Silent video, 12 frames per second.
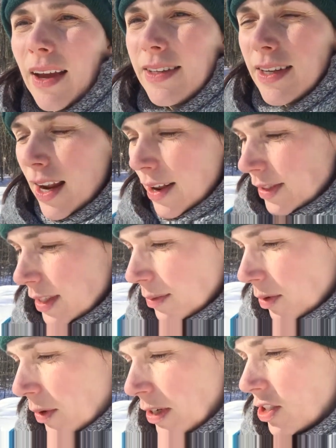I did have
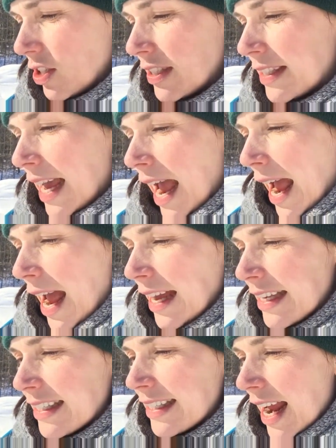some questions
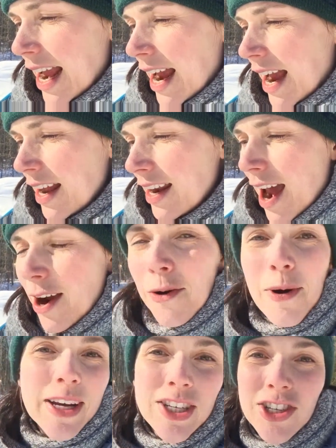asked. I had a
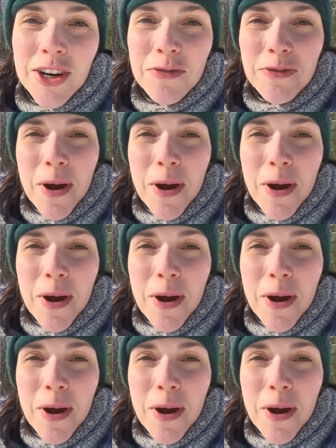question